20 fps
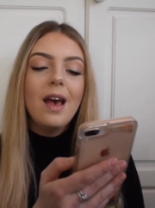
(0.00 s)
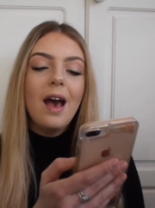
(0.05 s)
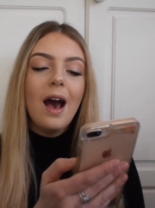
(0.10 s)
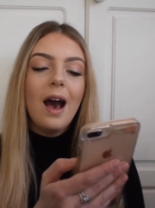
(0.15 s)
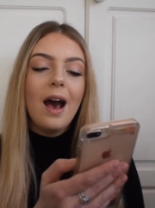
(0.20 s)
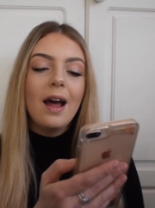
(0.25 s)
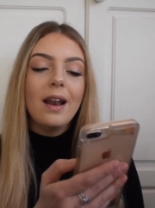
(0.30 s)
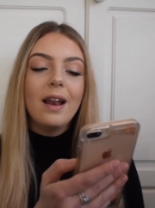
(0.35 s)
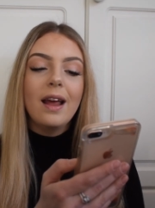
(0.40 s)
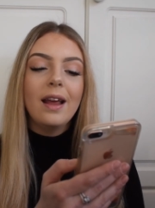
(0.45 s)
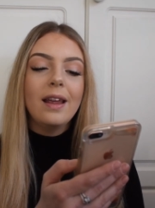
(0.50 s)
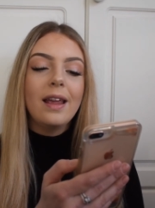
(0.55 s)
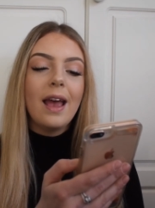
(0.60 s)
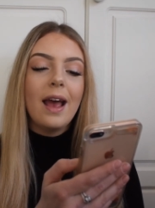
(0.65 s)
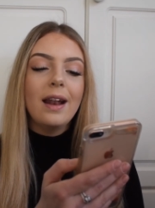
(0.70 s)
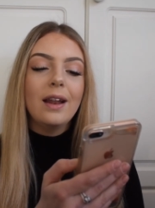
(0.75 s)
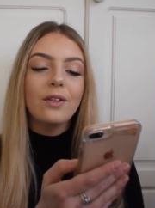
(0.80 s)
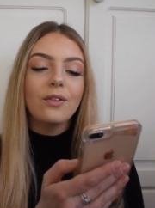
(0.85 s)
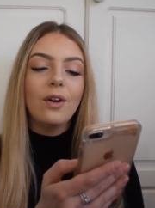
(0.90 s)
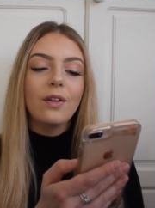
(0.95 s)
And
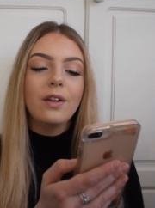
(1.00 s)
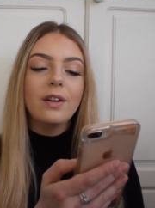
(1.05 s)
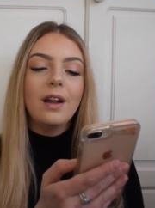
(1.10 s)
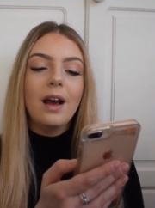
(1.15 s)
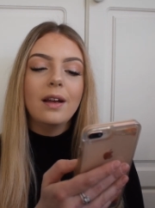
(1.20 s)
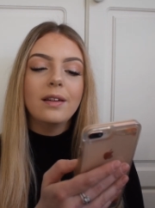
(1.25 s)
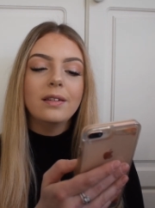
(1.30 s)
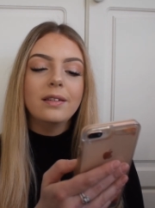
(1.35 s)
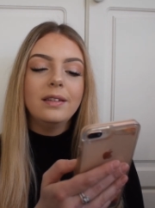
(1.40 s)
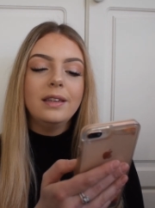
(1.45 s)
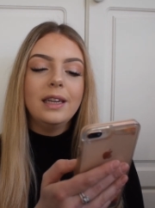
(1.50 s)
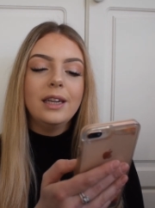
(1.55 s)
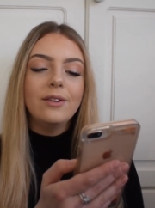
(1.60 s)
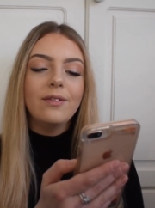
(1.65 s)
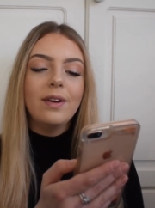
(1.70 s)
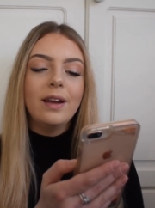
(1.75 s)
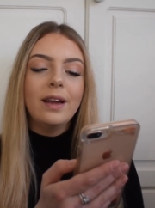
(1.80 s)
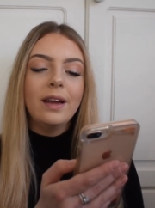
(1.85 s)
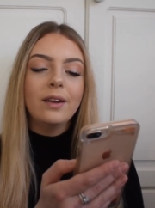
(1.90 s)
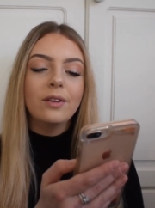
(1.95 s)
again, it's got the nice
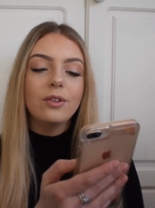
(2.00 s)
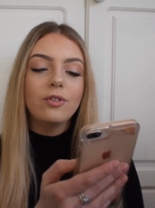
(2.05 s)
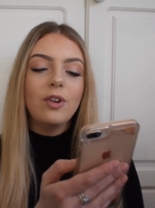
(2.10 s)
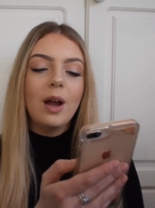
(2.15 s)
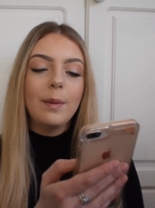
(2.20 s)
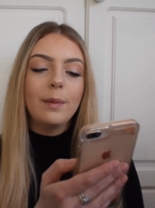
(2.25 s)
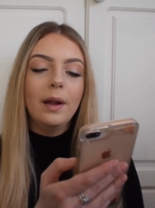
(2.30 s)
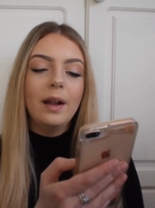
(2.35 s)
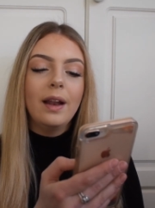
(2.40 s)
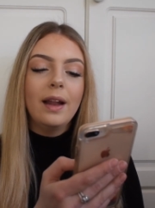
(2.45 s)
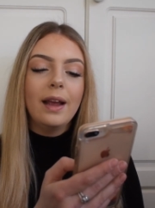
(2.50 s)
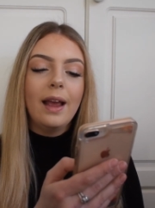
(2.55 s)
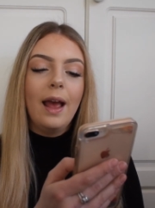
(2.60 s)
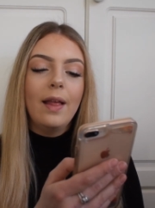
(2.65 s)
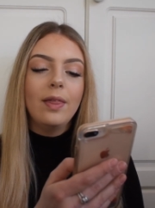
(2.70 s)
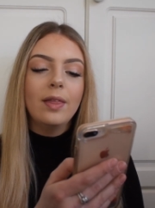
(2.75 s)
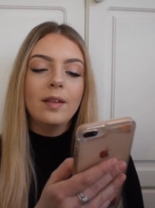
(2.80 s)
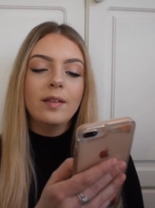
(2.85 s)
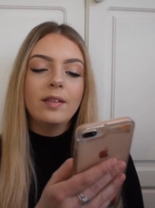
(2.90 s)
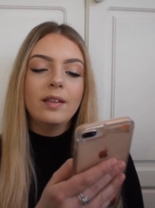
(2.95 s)
D-ring strap, and
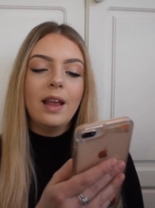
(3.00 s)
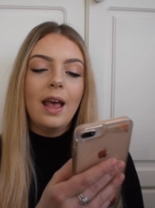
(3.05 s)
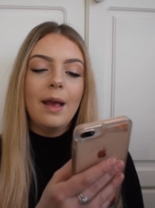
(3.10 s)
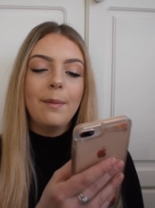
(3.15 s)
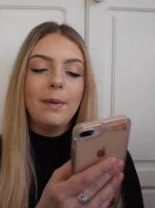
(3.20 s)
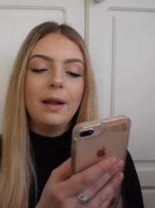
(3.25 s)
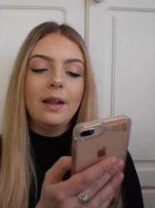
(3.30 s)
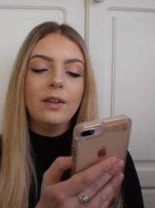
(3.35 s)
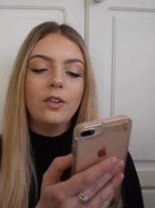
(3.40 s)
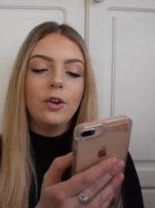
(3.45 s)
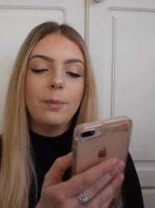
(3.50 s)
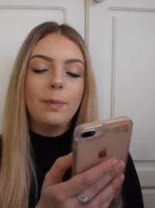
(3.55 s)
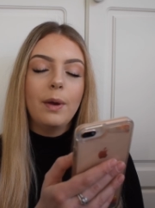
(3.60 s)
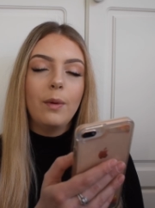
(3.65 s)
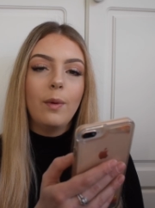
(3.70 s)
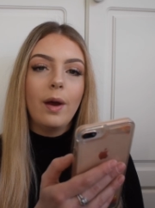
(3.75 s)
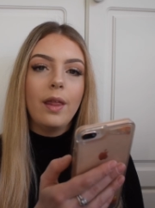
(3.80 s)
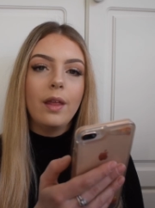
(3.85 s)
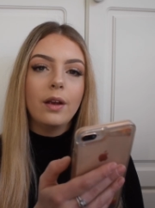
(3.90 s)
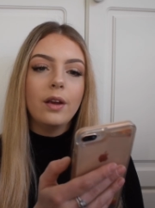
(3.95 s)
again, the same little
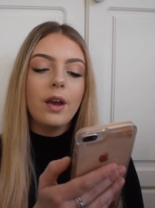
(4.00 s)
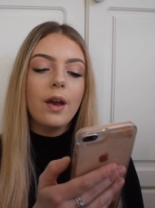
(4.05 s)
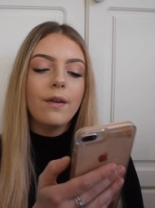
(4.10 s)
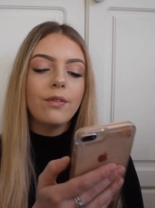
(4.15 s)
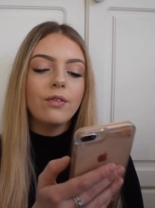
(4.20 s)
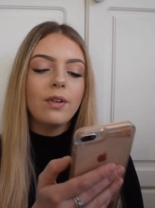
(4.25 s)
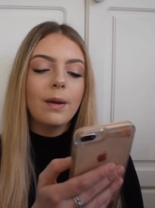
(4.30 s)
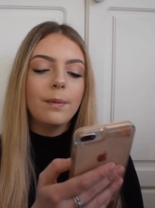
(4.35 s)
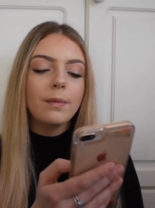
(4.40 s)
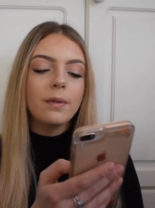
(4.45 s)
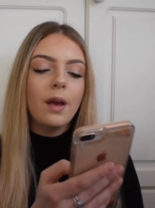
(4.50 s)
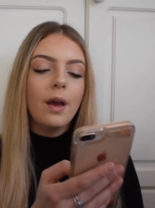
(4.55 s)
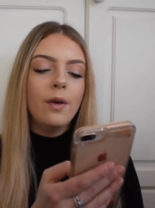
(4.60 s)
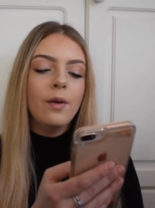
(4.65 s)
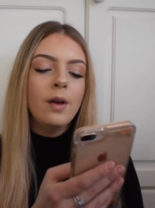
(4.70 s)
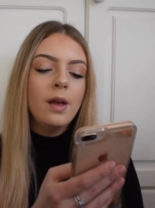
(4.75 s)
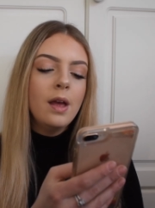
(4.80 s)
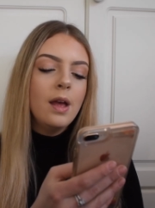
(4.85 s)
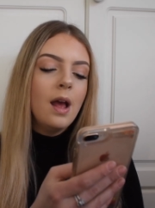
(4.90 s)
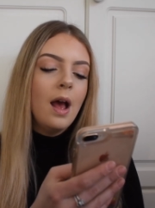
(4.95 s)
bit where the girth straps go.